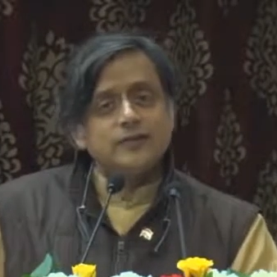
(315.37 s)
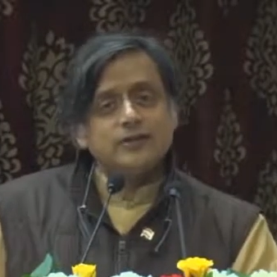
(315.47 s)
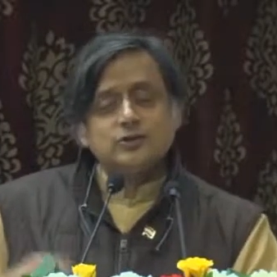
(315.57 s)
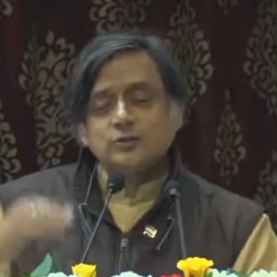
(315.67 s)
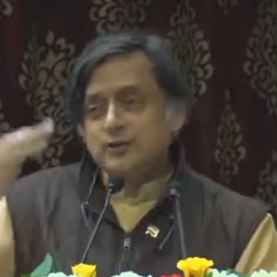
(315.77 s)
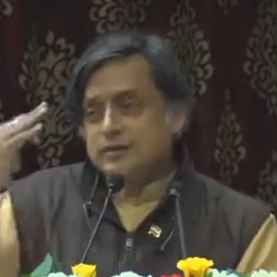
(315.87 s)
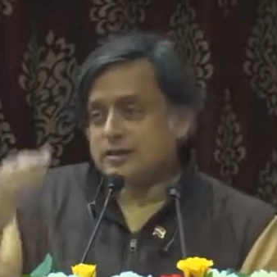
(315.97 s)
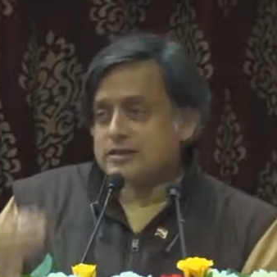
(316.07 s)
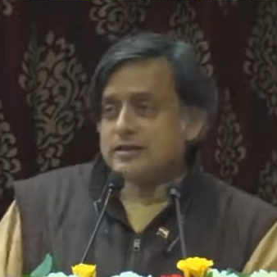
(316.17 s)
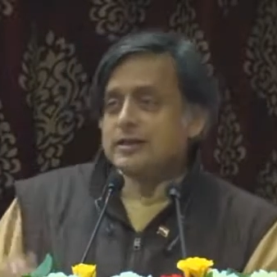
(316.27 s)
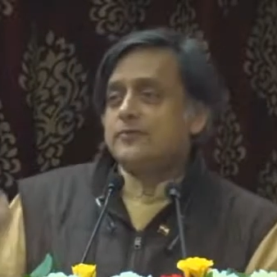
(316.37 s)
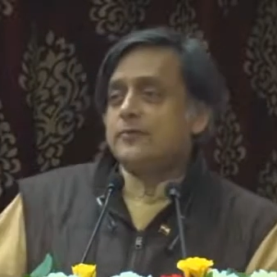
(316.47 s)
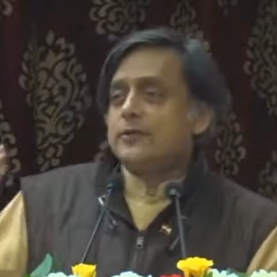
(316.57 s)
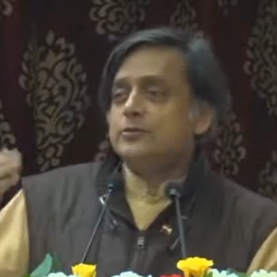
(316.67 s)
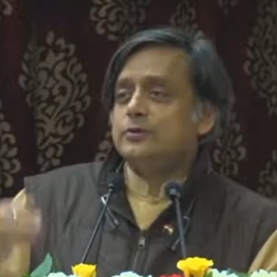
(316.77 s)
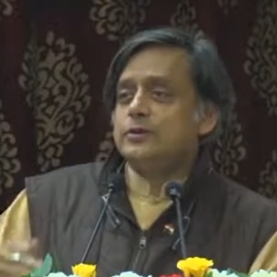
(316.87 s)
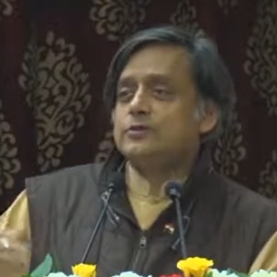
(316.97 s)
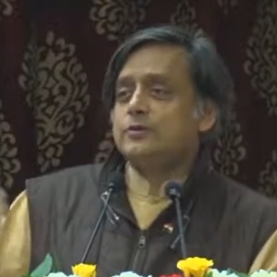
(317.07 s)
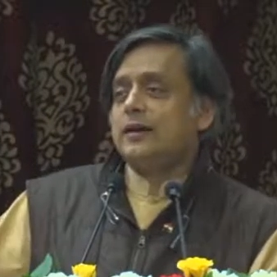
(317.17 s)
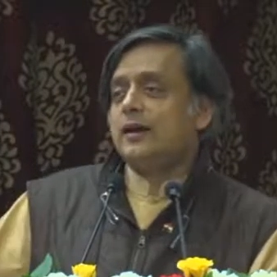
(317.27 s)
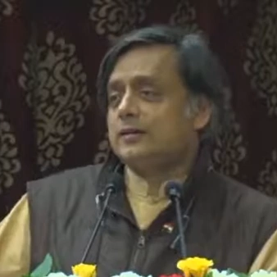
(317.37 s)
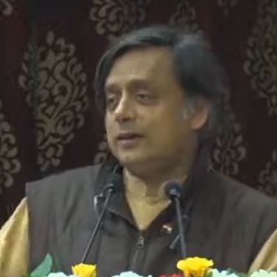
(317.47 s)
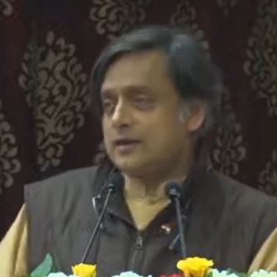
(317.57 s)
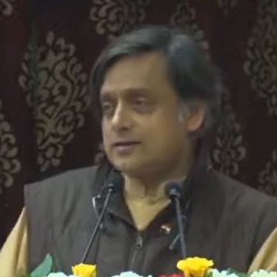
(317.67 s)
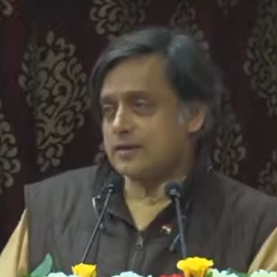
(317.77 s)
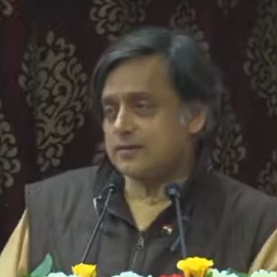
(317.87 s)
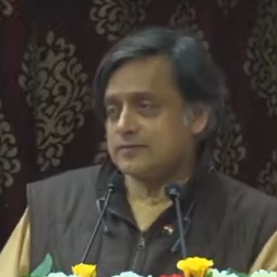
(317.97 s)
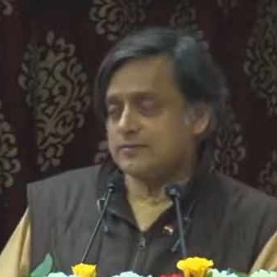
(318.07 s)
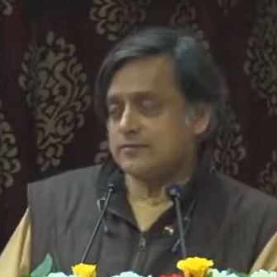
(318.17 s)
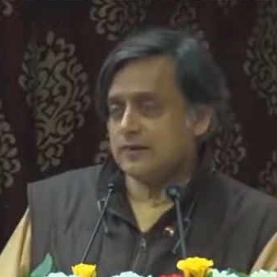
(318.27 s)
should be distinct from the judiciary and the executive.